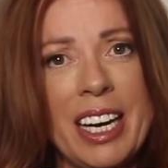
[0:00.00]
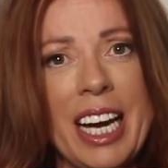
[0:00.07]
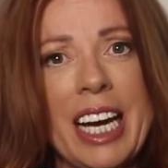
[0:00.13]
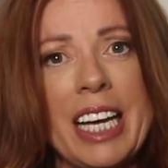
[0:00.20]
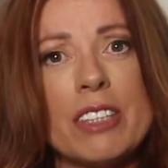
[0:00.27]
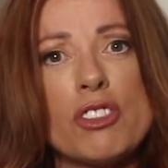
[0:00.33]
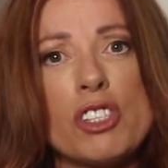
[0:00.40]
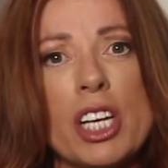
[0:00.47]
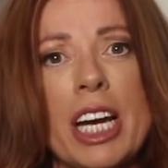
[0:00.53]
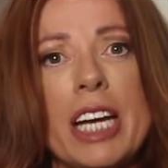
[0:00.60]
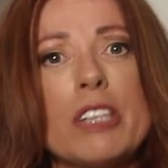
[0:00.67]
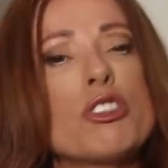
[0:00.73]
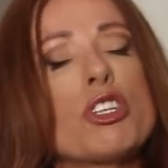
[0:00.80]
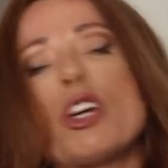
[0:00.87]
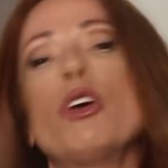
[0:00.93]
and
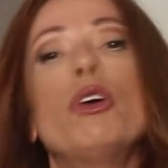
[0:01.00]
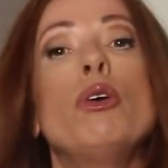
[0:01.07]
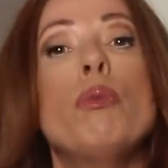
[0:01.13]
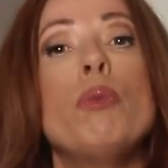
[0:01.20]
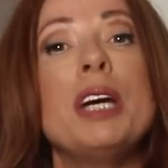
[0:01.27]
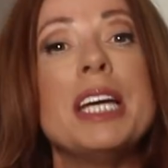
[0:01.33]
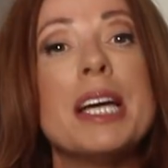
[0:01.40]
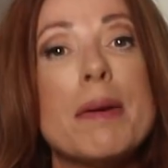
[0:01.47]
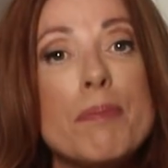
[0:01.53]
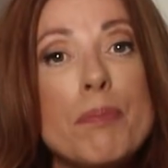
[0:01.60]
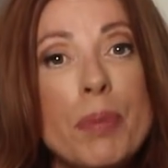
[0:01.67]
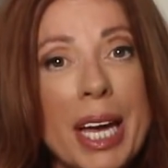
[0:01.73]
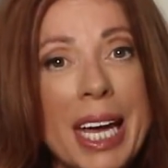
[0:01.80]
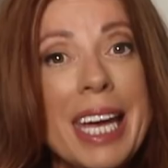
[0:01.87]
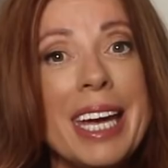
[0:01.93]
change who we are
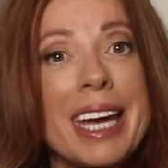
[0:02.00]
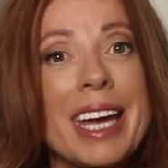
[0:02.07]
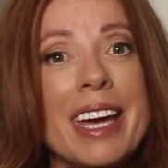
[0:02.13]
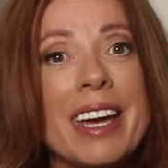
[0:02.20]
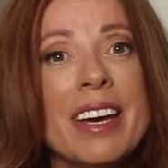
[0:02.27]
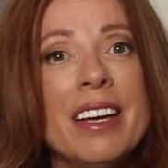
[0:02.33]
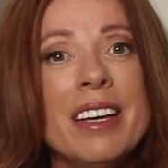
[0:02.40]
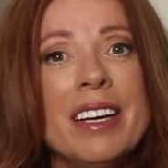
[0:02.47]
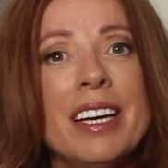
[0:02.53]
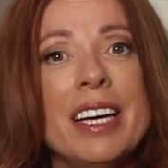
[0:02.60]
being,